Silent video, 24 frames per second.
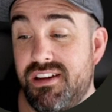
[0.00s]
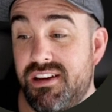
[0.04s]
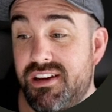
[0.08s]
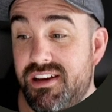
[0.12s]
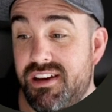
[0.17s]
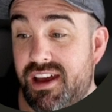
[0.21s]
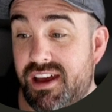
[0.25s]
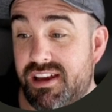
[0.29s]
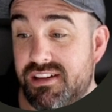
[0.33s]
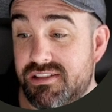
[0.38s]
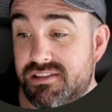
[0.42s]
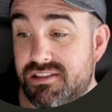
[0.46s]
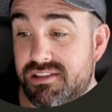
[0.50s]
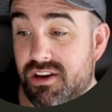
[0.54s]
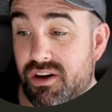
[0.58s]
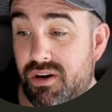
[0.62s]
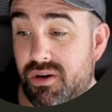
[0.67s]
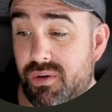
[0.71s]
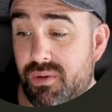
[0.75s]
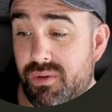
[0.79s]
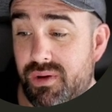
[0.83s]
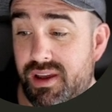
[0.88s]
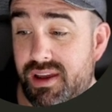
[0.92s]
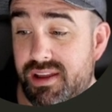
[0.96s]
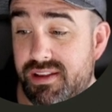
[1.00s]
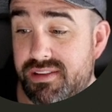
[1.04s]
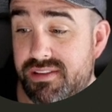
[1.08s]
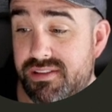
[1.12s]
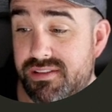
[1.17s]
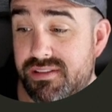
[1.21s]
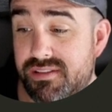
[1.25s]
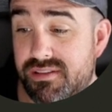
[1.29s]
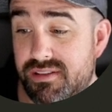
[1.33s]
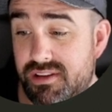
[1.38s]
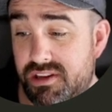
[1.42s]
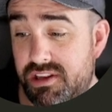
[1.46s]
And so
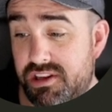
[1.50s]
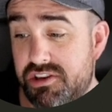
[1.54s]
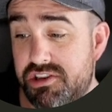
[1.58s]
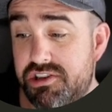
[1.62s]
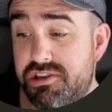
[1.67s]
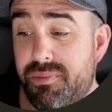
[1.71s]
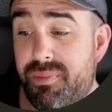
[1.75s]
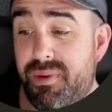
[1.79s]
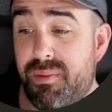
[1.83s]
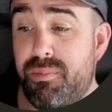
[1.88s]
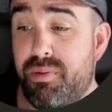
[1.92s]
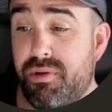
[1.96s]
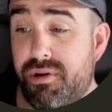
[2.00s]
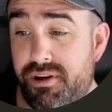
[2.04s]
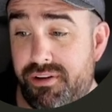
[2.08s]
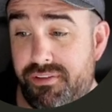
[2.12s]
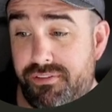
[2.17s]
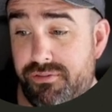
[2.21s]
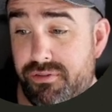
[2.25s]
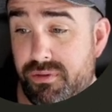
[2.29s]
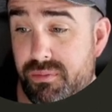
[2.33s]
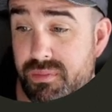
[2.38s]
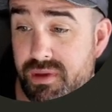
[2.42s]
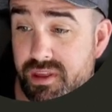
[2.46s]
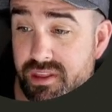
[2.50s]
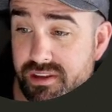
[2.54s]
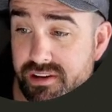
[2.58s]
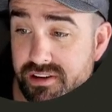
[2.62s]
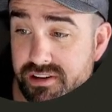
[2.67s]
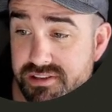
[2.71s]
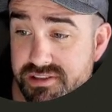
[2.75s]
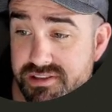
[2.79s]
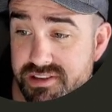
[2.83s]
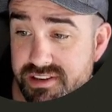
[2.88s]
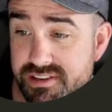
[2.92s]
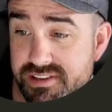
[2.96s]
it's, you know, should be pretty familiar
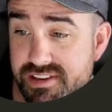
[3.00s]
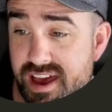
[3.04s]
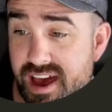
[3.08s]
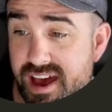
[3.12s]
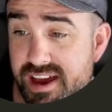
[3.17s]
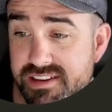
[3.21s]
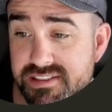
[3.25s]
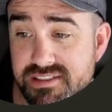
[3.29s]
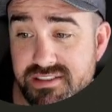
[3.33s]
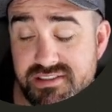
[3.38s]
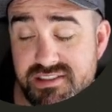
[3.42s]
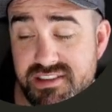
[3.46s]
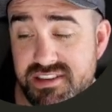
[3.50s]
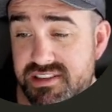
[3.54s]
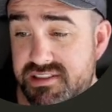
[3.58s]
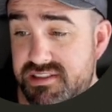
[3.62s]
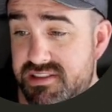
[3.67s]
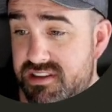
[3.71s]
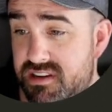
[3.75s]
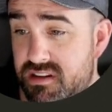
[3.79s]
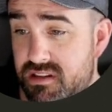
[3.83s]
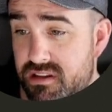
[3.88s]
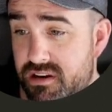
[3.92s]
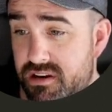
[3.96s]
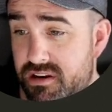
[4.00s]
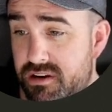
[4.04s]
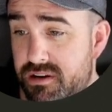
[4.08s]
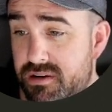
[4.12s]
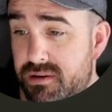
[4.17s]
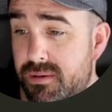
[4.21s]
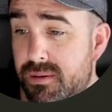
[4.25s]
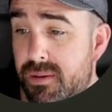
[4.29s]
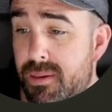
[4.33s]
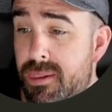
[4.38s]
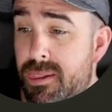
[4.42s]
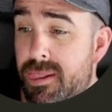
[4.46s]
syntax. It's easy to learn,
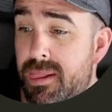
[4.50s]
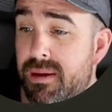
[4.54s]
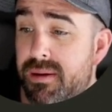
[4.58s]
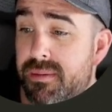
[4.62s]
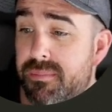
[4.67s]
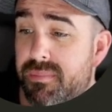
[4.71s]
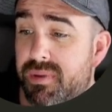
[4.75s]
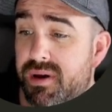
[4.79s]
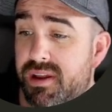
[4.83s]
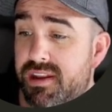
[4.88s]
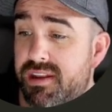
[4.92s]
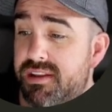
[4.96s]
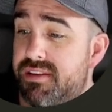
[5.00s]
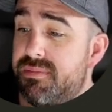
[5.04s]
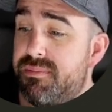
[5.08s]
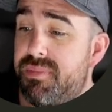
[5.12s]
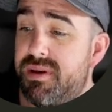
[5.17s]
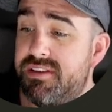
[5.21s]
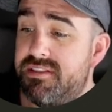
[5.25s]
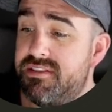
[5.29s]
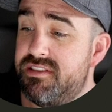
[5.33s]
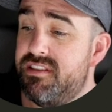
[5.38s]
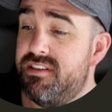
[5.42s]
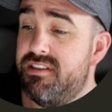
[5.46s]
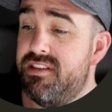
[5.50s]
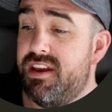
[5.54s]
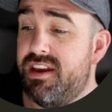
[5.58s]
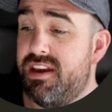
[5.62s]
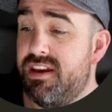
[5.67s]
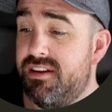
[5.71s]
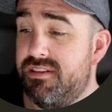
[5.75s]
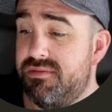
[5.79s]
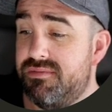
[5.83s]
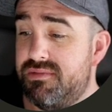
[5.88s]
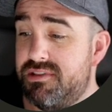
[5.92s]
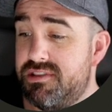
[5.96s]
but it's basically like
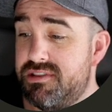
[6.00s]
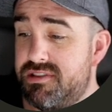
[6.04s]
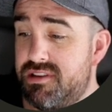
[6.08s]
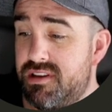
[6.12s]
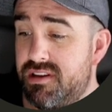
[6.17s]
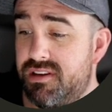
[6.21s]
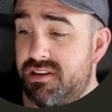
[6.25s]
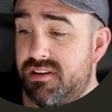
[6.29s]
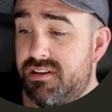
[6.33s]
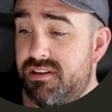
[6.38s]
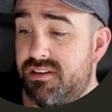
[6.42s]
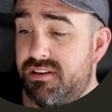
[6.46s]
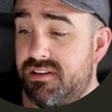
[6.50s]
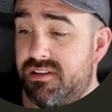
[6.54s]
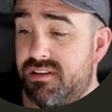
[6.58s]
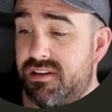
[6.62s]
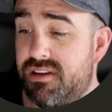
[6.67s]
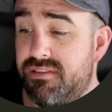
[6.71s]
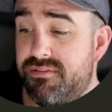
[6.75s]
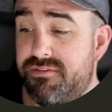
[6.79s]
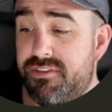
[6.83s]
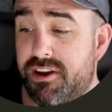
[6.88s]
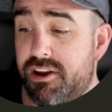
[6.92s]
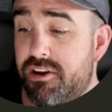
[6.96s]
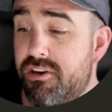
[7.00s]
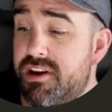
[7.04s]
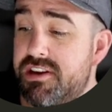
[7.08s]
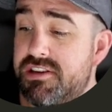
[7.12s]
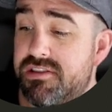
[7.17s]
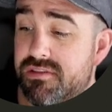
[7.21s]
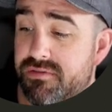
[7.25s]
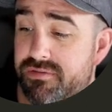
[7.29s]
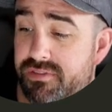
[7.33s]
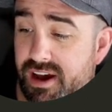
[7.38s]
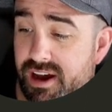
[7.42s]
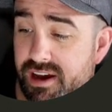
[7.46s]
a, just a configuration
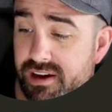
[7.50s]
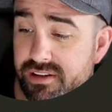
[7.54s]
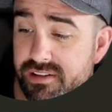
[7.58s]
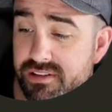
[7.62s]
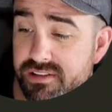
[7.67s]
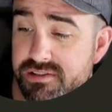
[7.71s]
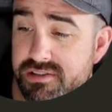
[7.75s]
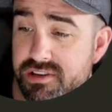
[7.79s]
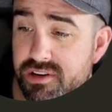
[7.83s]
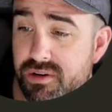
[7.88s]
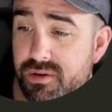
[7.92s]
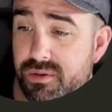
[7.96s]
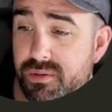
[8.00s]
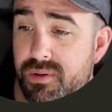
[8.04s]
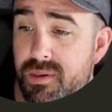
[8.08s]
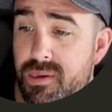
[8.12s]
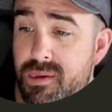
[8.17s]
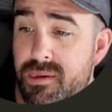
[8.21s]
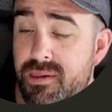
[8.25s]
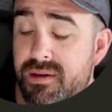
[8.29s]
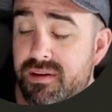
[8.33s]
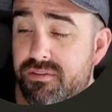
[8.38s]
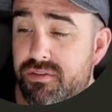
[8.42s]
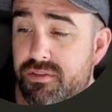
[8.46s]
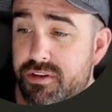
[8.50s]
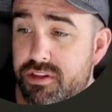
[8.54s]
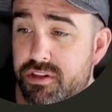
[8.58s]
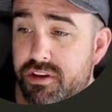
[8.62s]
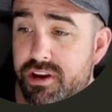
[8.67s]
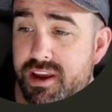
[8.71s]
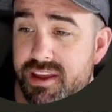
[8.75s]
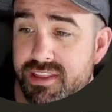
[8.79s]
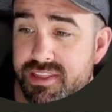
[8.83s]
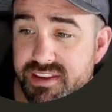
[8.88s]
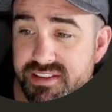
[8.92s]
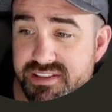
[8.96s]
file. And so if we look
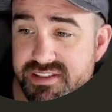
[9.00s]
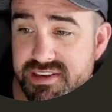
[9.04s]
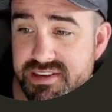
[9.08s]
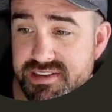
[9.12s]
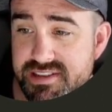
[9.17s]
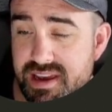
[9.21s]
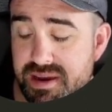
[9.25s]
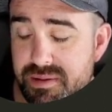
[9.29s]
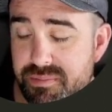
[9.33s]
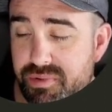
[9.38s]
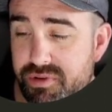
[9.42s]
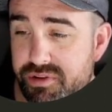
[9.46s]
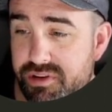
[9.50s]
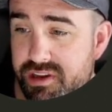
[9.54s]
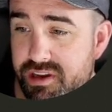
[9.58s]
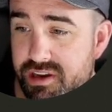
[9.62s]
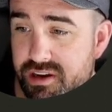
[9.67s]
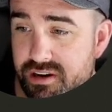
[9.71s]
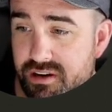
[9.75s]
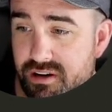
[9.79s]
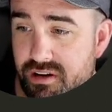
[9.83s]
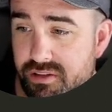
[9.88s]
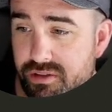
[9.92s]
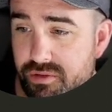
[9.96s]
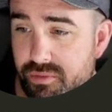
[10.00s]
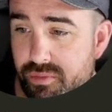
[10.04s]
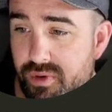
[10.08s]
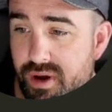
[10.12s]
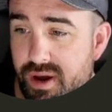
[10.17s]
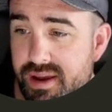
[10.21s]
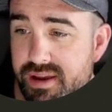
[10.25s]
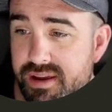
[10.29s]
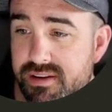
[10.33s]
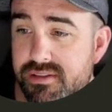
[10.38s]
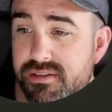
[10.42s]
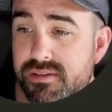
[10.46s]
at this example here on the
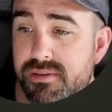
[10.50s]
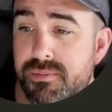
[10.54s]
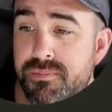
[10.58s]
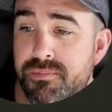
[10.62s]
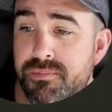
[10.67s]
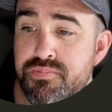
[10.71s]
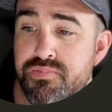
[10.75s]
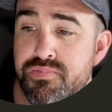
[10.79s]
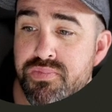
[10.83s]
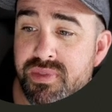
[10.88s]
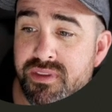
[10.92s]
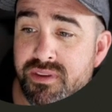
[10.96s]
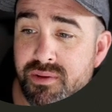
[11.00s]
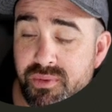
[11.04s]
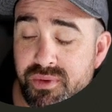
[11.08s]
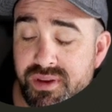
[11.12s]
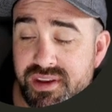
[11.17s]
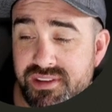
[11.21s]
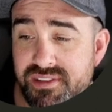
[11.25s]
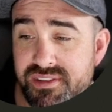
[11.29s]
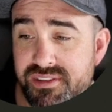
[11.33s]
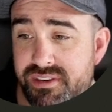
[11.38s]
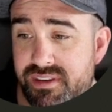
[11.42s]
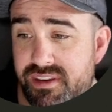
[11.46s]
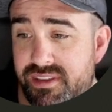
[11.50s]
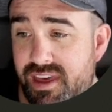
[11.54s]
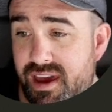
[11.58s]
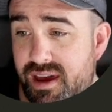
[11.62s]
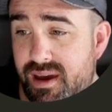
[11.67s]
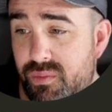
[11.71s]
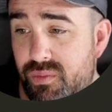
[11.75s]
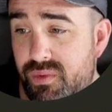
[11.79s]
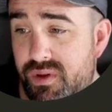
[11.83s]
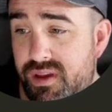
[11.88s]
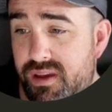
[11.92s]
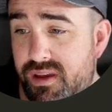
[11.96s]
right, we can see that
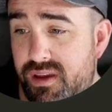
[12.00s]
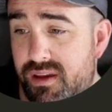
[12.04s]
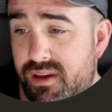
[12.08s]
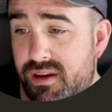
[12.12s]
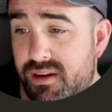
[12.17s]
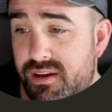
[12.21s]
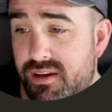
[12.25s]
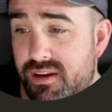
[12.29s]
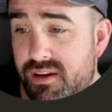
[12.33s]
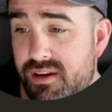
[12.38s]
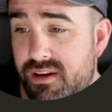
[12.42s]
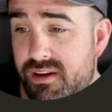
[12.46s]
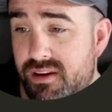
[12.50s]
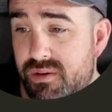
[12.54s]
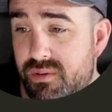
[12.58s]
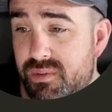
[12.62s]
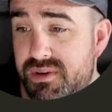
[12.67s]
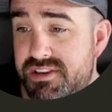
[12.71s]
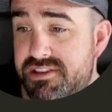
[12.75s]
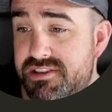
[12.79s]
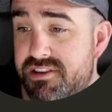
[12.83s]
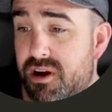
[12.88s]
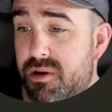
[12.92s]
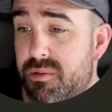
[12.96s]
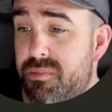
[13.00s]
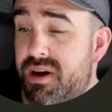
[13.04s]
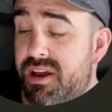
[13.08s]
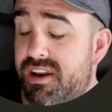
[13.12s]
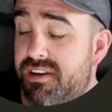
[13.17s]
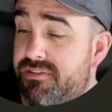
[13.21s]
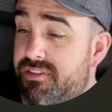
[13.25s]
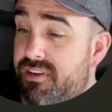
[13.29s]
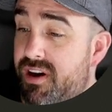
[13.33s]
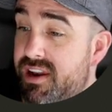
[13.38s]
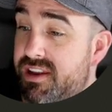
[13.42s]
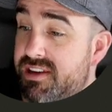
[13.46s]
we, we start by
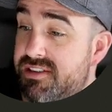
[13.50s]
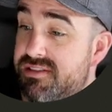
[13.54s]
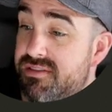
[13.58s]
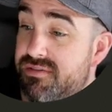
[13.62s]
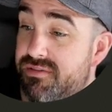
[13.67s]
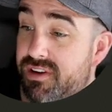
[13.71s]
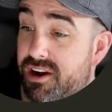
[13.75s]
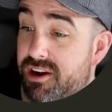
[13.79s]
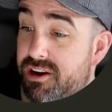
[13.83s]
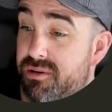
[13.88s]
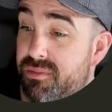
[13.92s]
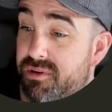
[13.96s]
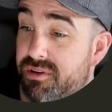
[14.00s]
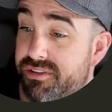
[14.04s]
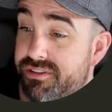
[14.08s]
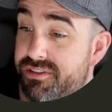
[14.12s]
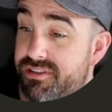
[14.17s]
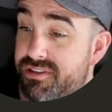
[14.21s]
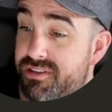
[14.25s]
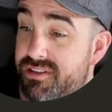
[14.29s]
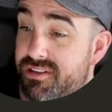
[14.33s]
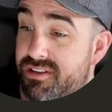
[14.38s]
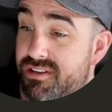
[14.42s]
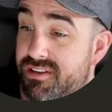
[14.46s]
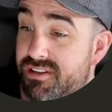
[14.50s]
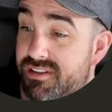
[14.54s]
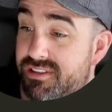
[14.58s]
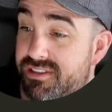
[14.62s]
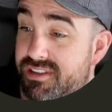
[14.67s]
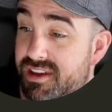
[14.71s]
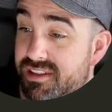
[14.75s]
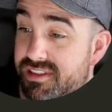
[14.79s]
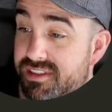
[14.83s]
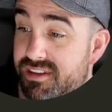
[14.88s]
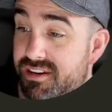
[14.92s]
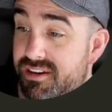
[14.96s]
defining some variables
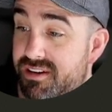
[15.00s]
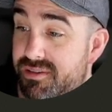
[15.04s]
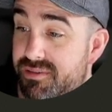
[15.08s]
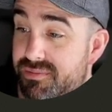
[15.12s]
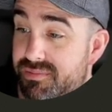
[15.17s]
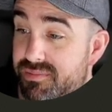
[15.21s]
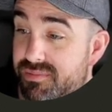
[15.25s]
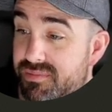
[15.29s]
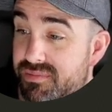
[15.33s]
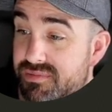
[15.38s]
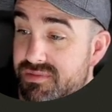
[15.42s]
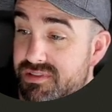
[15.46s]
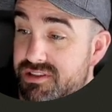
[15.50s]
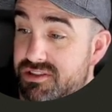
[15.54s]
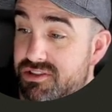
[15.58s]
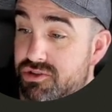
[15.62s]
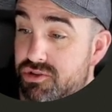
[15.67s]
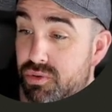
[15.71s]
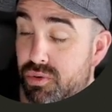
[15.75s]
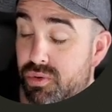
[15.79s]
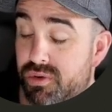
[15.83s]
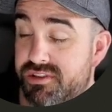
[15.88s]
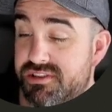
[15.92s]
that the tool is